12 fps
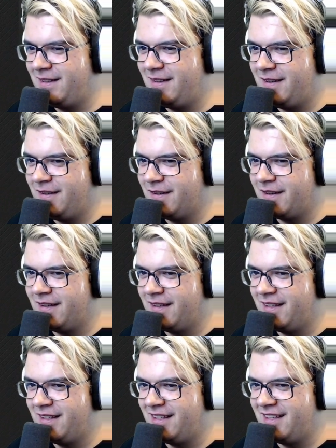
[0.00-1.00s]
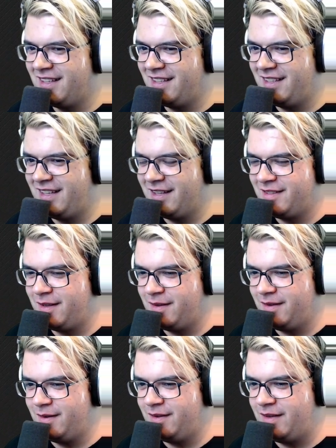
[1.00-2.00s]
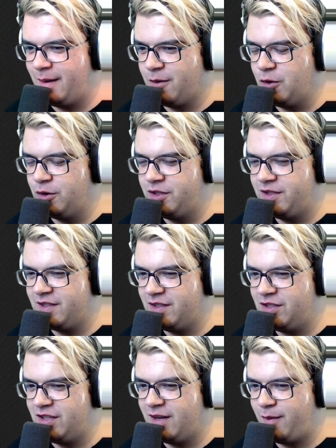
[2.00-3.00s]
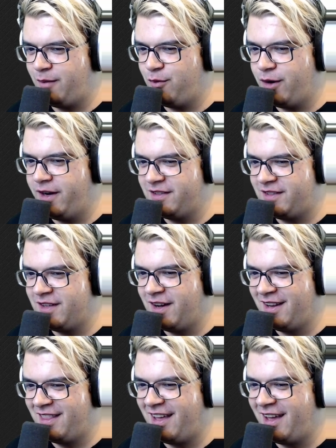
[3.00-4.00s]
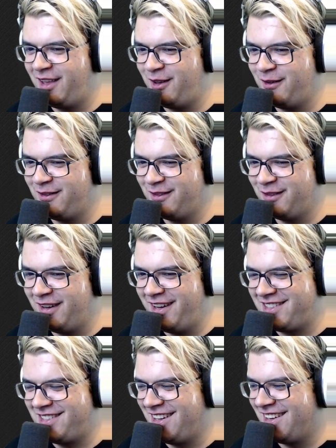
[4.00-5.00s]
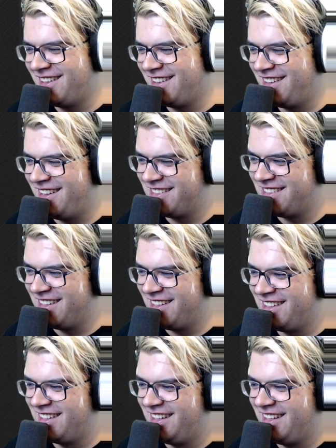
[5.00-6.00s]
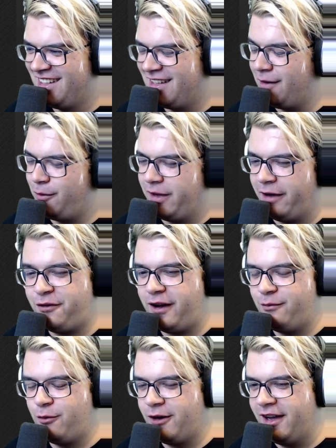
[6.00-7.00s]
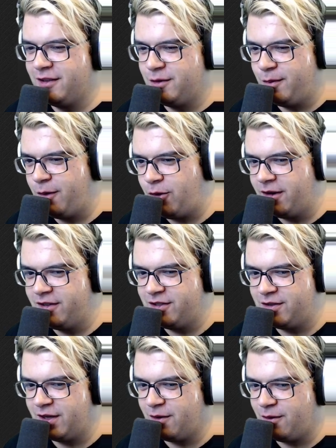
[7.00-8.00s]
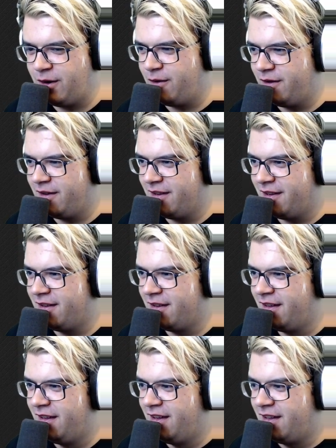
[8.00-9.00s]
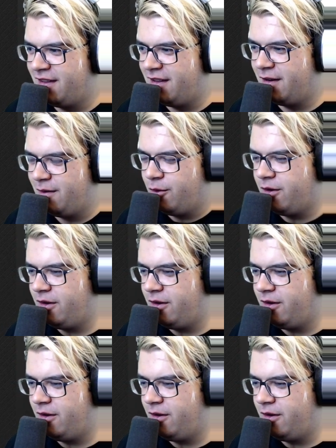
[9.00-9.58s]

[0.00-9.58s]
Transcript: Okay. Yeah. So, Dam Roach says in chat, my brain is done. Thank you. Excellent. We have 5 more hands. You might want to just stick around and Then we'll